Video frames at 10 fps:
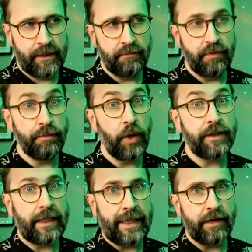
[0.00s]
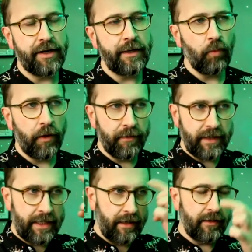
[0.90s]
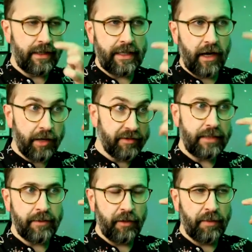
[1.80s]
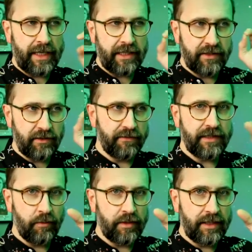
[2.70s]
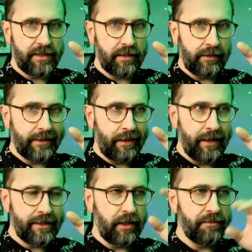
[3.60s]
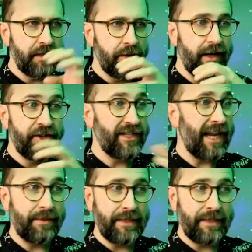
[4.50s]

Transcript: But both clear. I didn't want the iris to be opaque because obviously I want it to light up, so I just happen